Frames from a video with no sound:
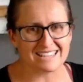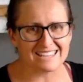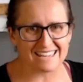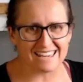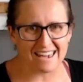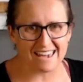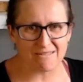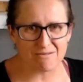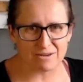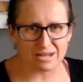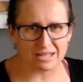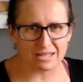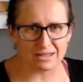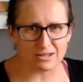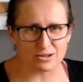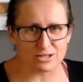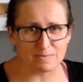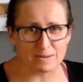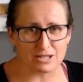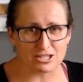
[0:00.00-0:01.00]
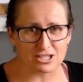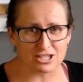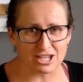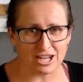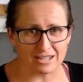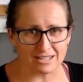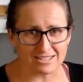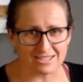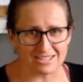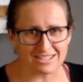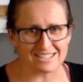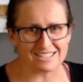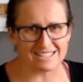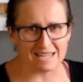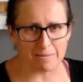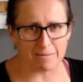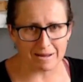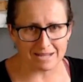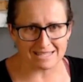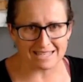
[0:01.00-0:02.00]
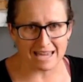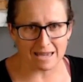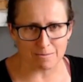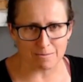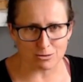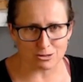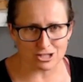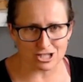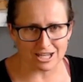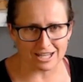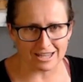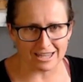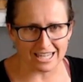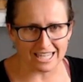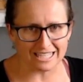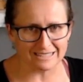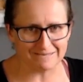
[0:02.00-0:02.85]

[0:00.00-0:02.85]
get rid of those big chunks. You can see my table jiggling.